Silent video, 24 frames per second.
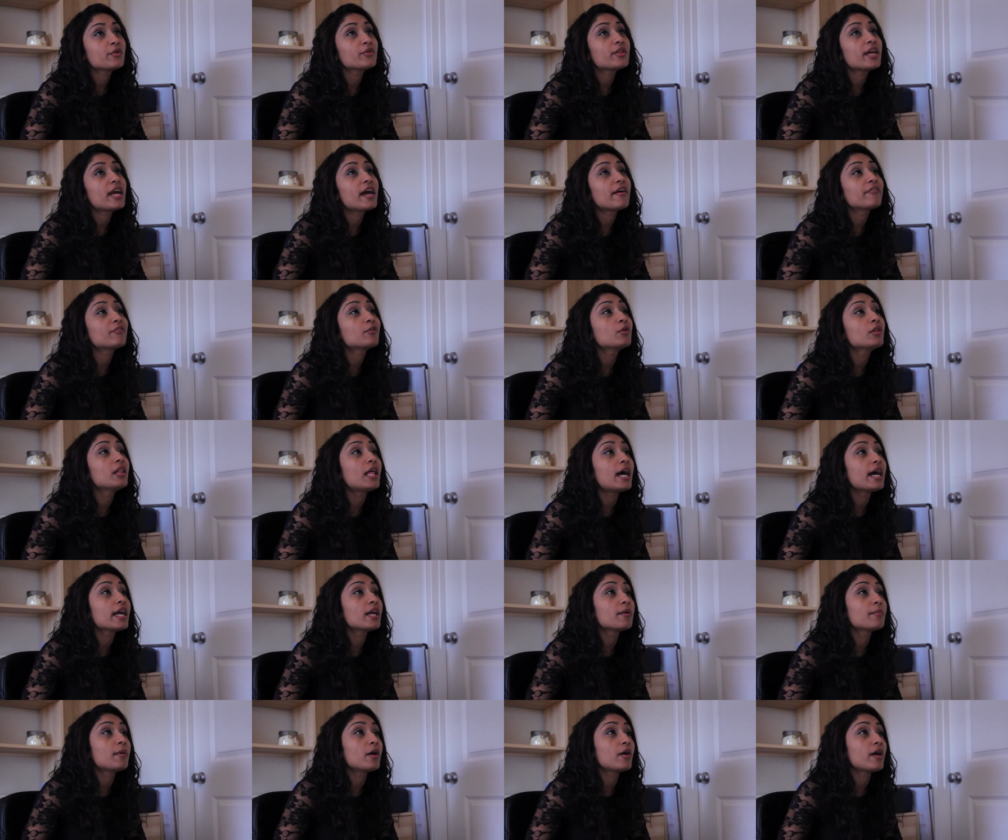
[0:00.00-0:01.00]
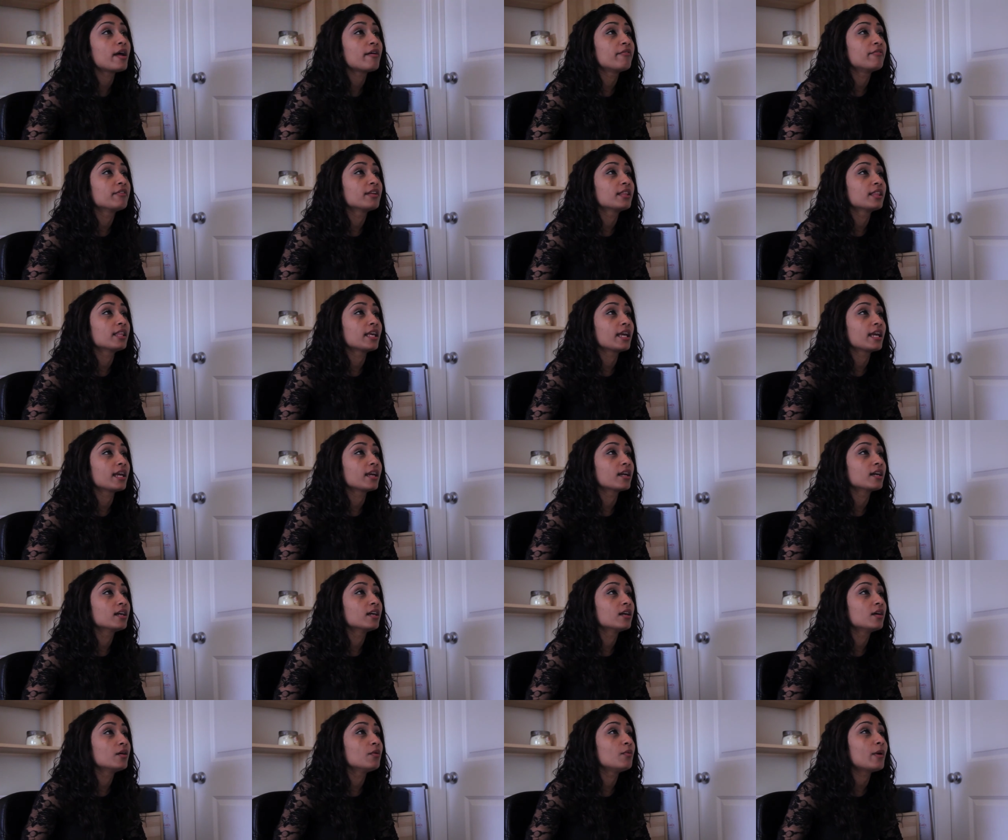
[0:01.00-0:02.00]
do they have to lie about
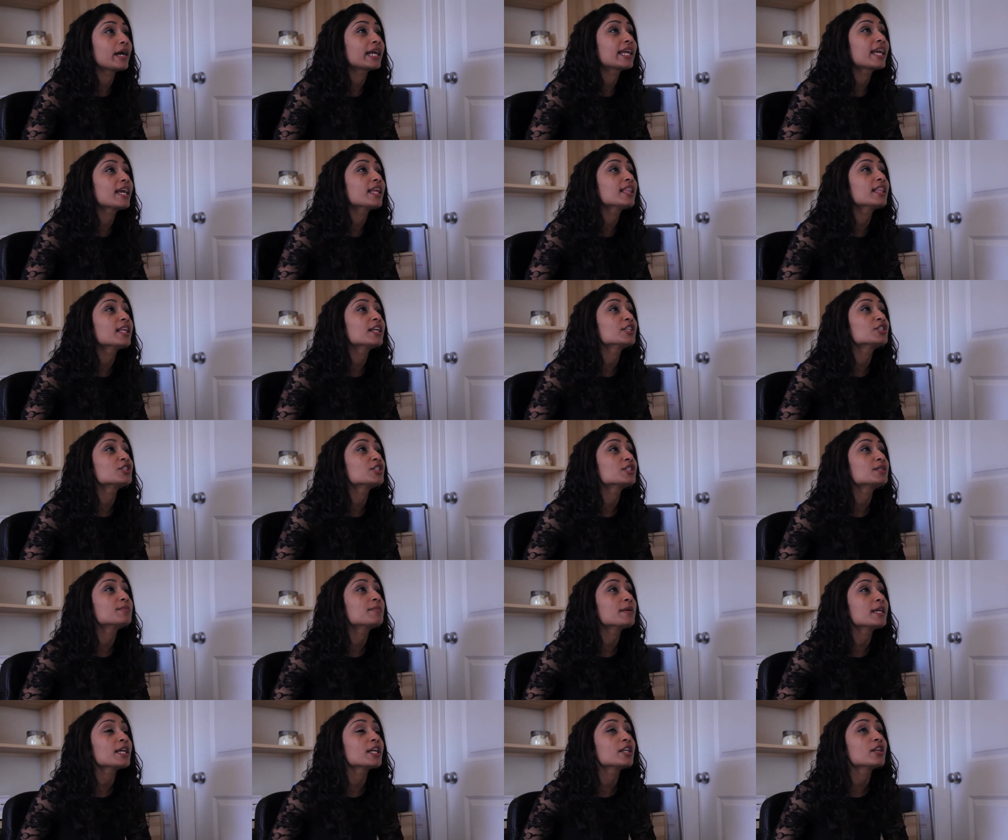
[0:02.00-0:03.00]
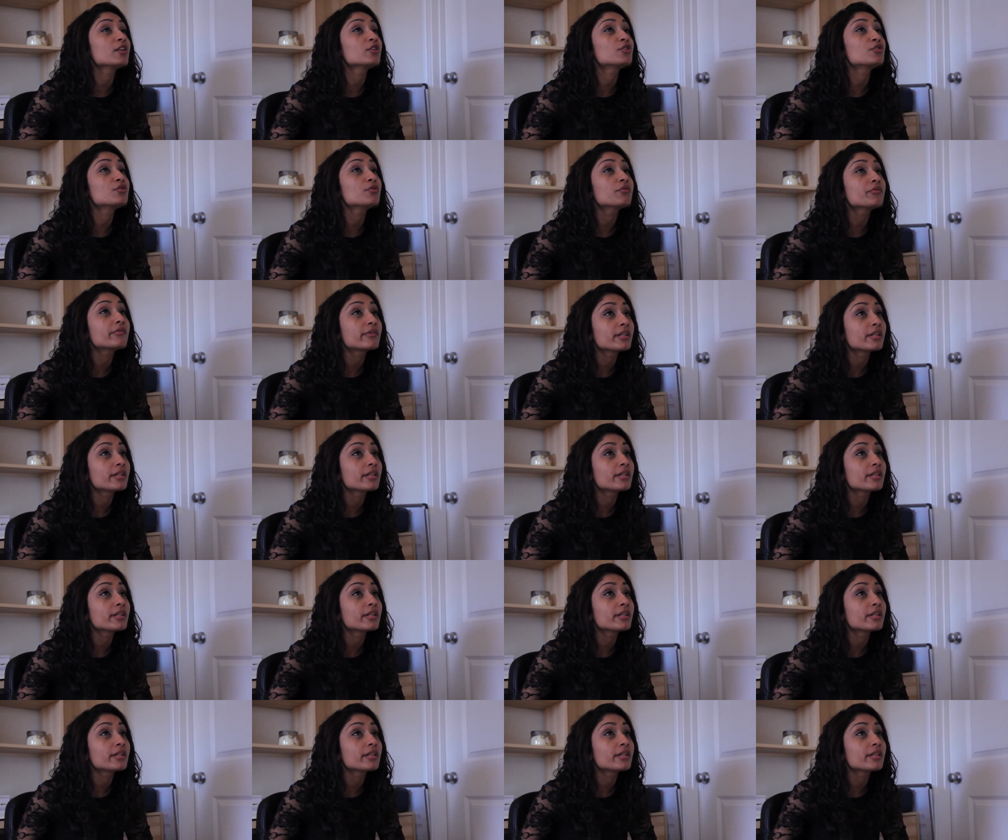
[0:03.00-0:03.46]
everything? Why can't they just be in a true